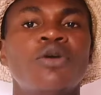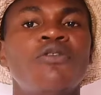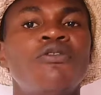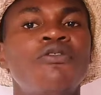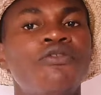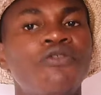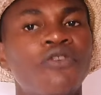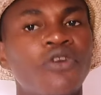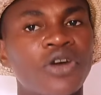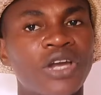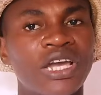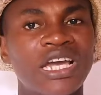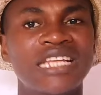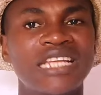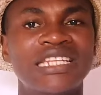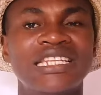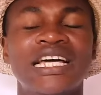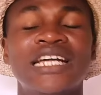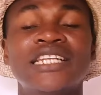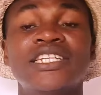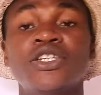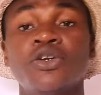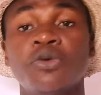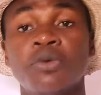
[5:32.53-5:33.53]
Don't forget
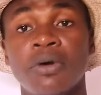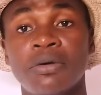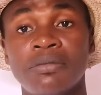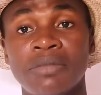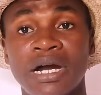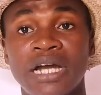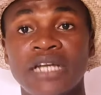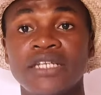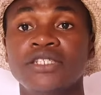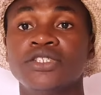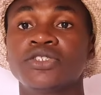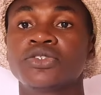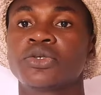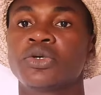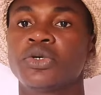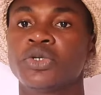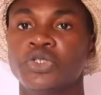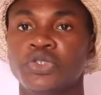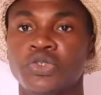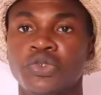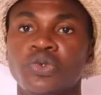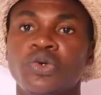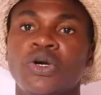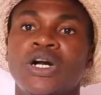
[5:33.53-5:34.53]
that the dewormer is
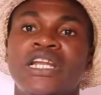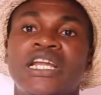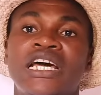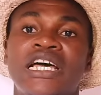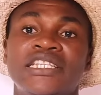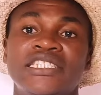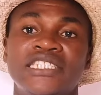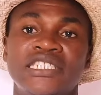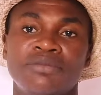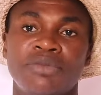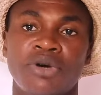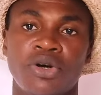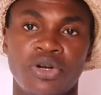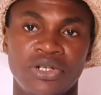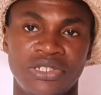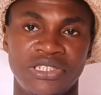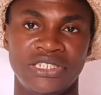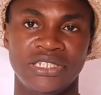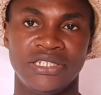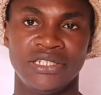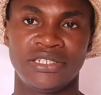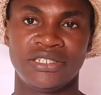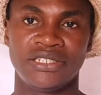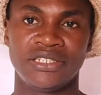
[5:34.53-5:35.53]
also an
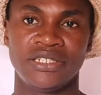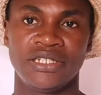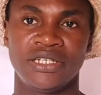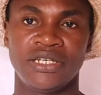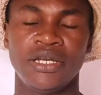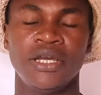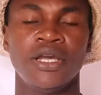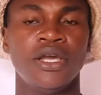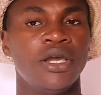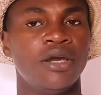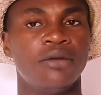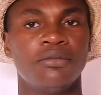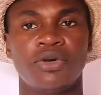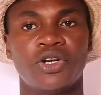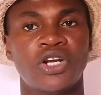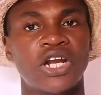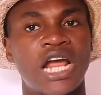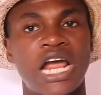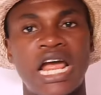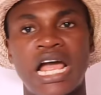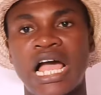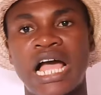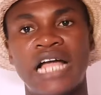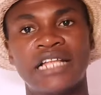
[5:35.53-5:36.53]
antibiotics. But
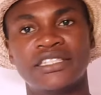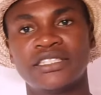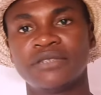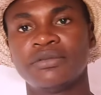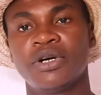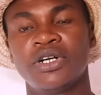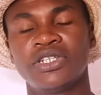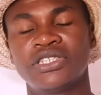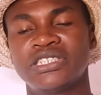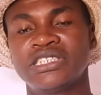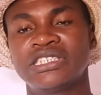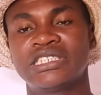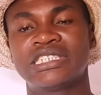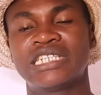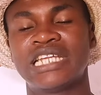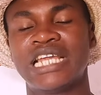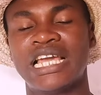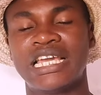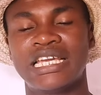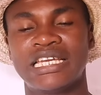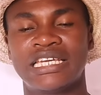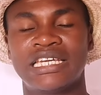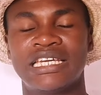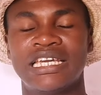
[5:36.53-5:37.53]
antibiotics
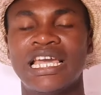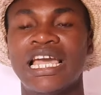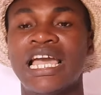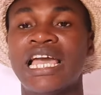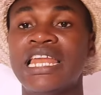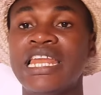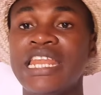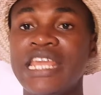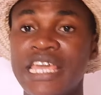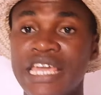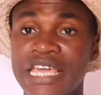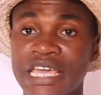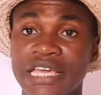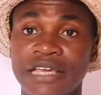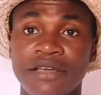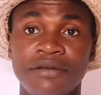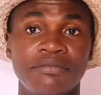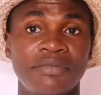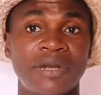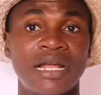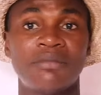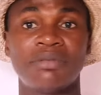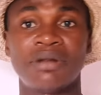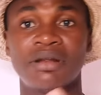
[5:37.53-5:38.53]
like
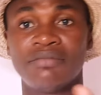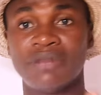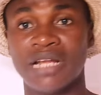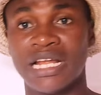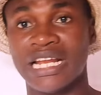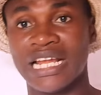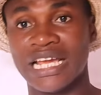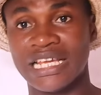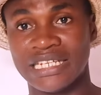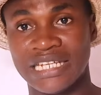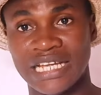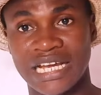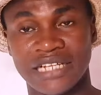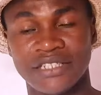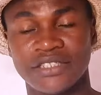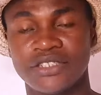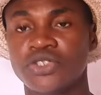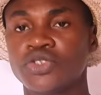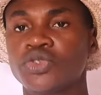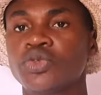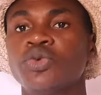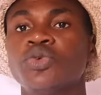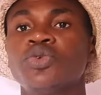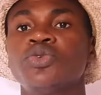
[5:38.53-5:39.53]
LA, blah blah blah, like that.
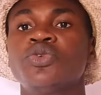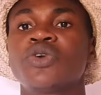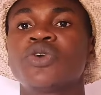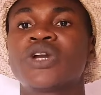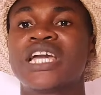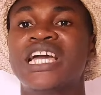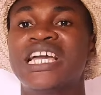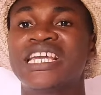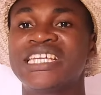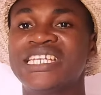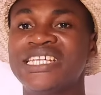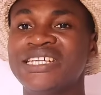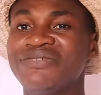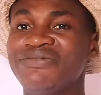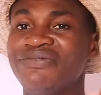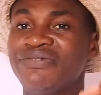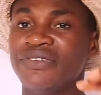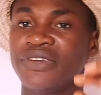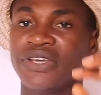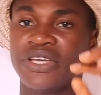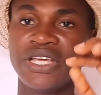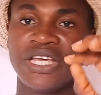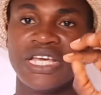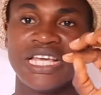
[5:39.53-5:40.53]
So you can
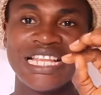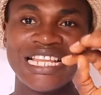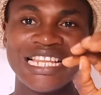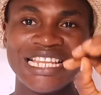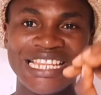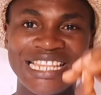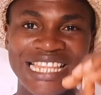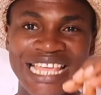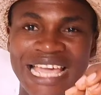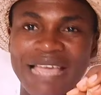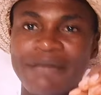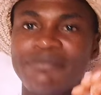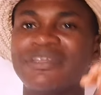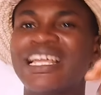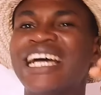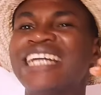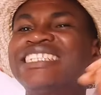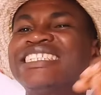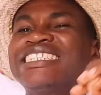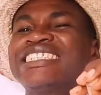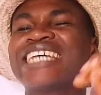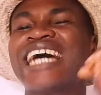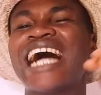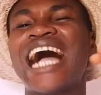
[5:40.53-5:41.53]
give them.
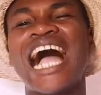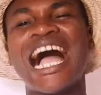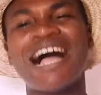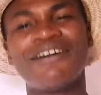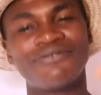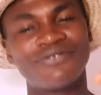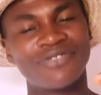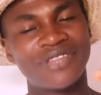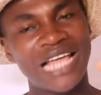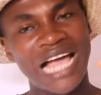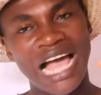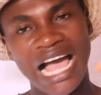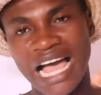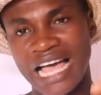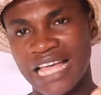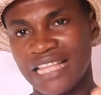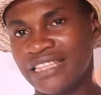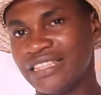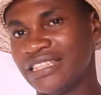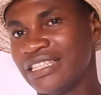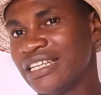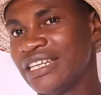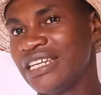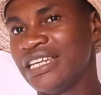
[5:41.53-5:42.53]
That is after
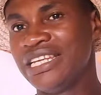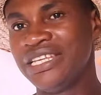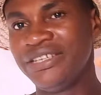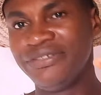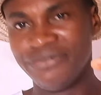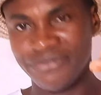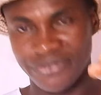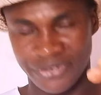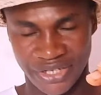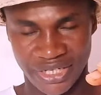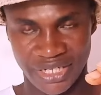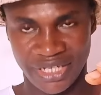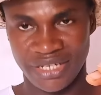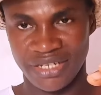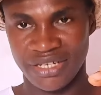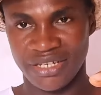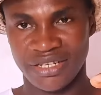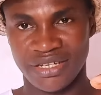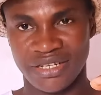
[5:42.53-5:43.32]
delivery.